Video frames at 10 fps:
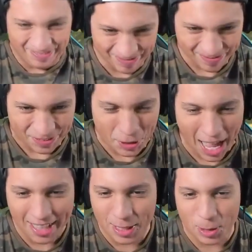you
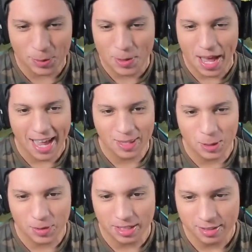had the three. You had
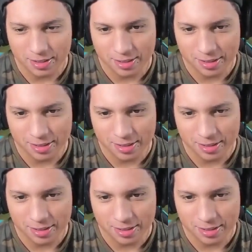the three.